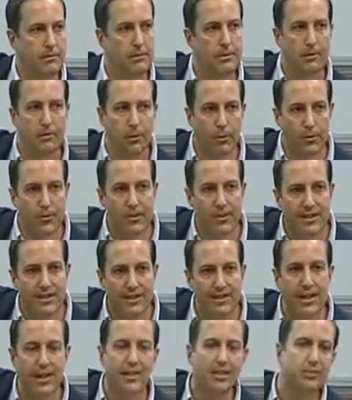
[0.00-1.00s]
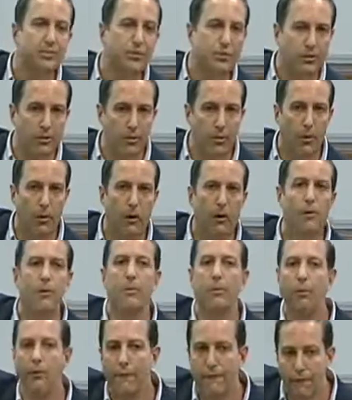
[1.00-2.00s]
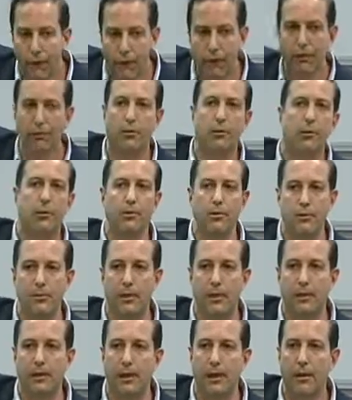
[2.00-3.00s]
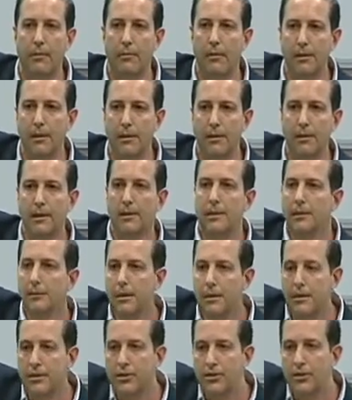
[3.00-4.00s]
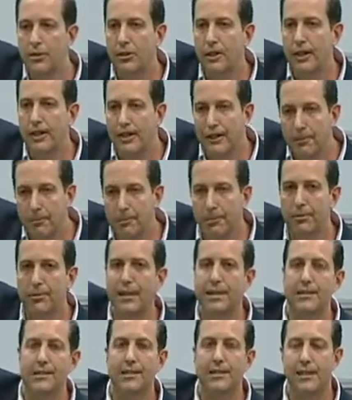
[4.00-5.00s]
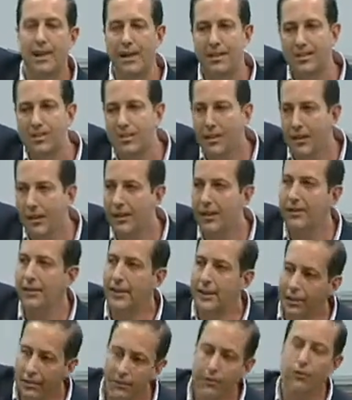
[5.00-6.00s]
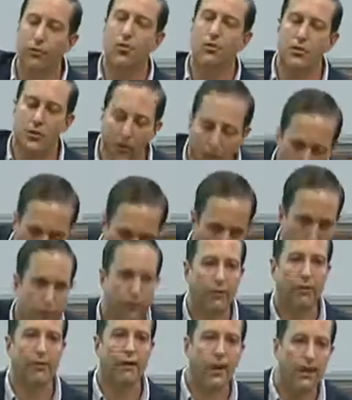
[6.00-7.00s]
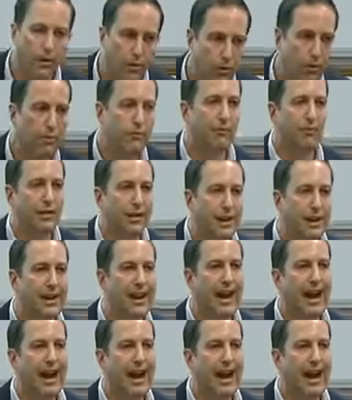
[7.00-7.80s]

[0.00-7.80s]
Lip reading: The more successful you are, the more vulnerable you become, because you get complacent. I saw it in the Air Force over and over again.